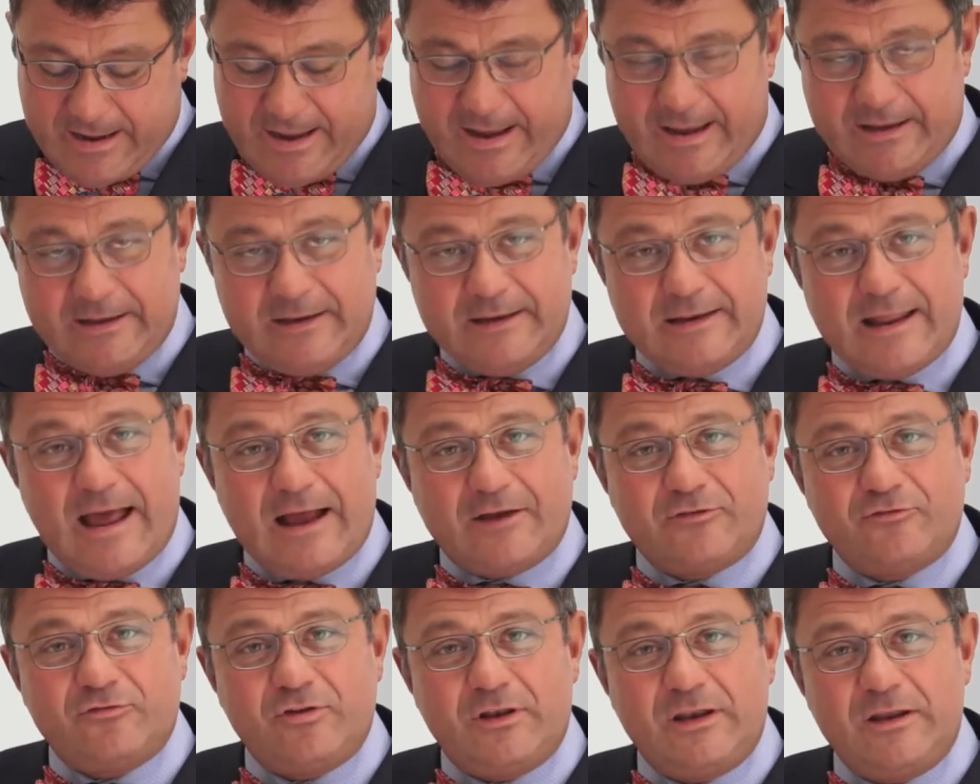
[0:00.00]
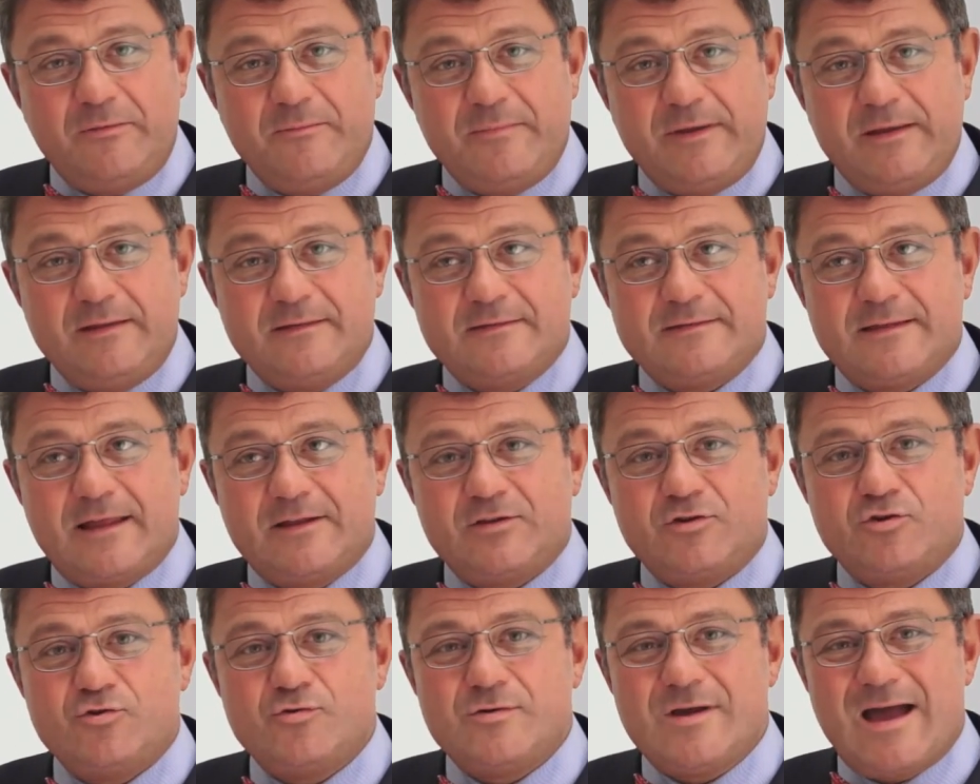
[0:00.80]
And it actually means
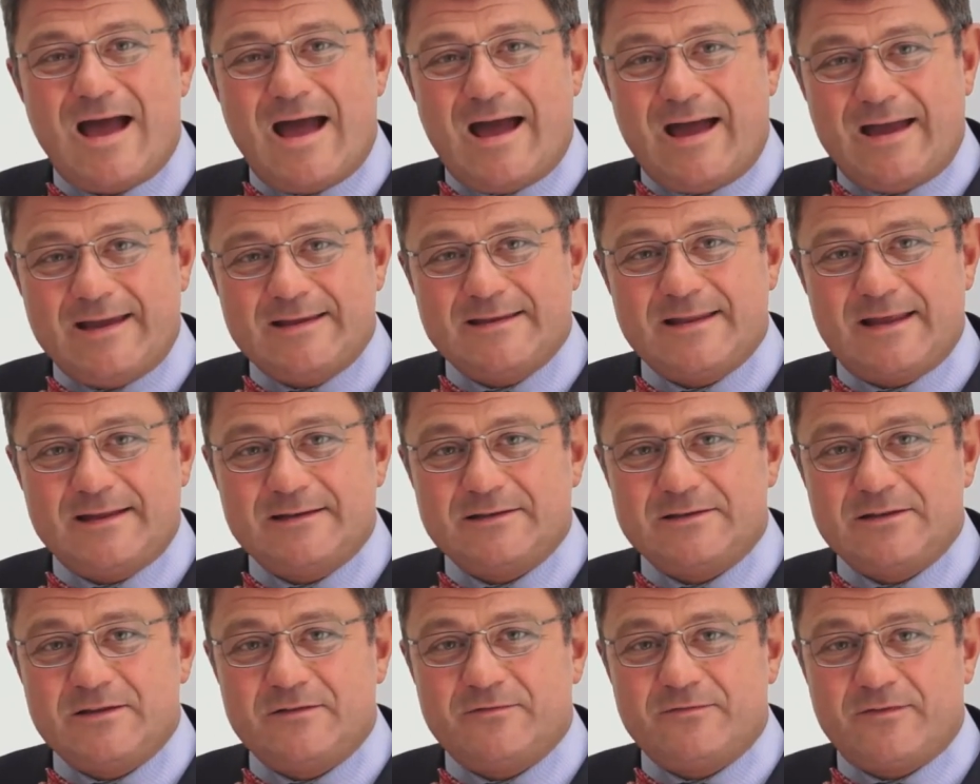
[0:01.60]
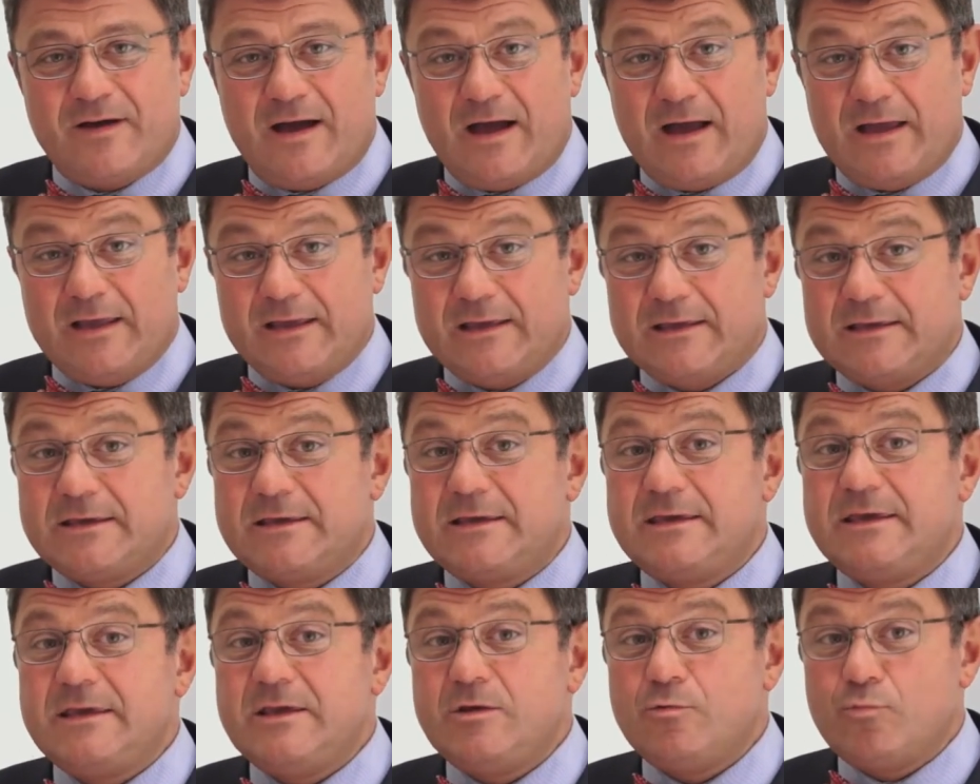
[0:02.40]
that you identify
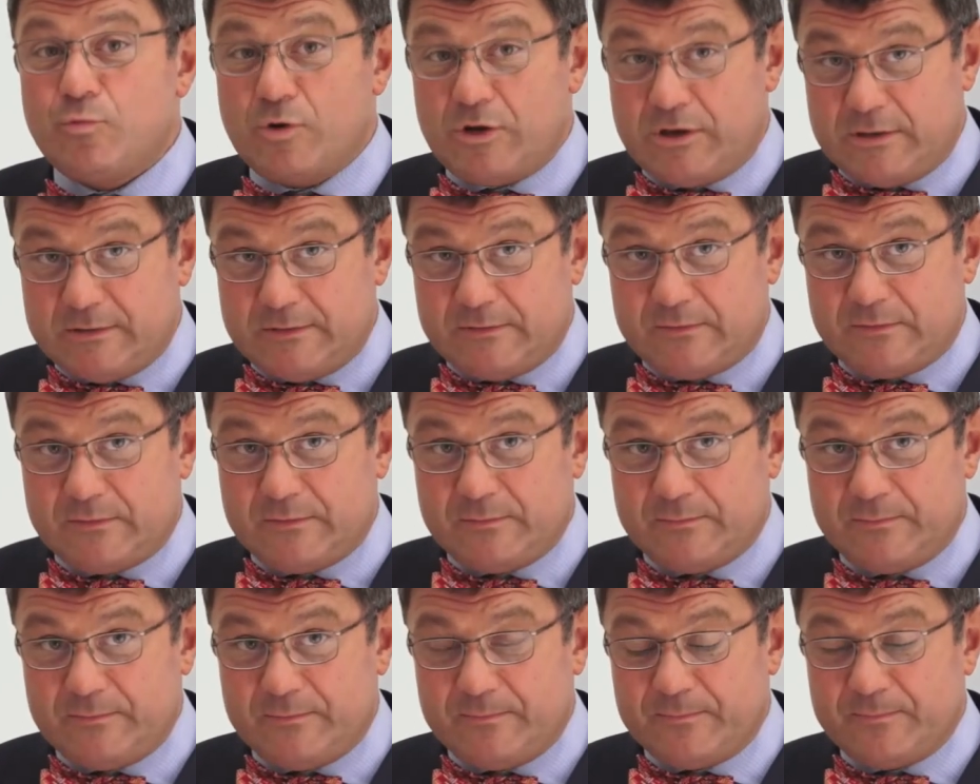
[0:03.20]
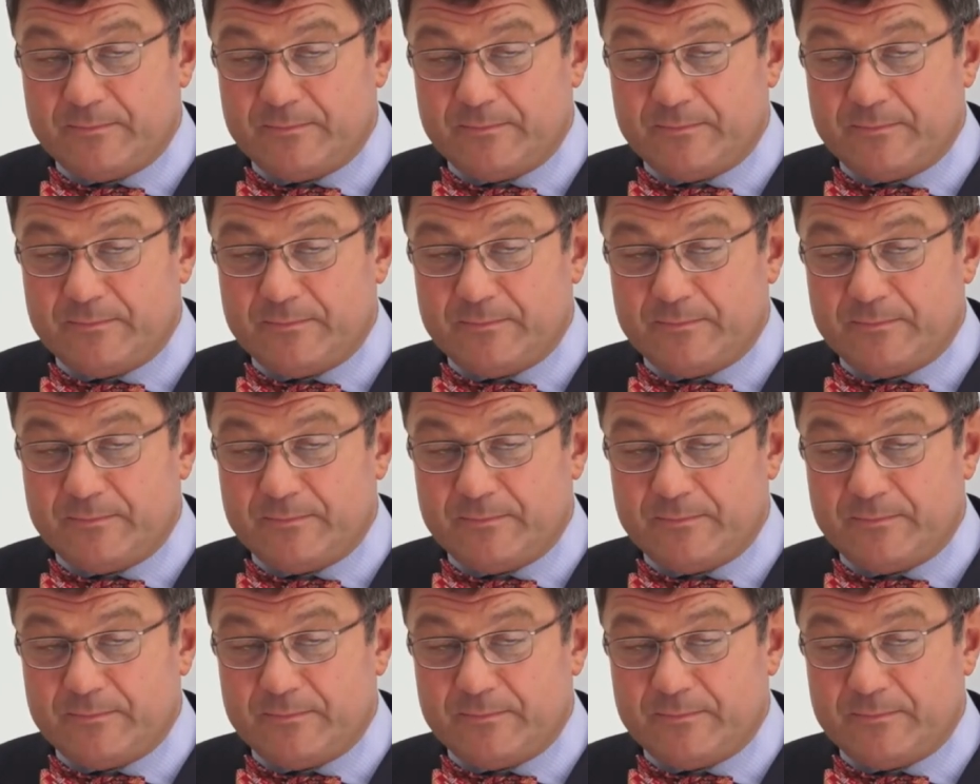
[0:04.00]
keywords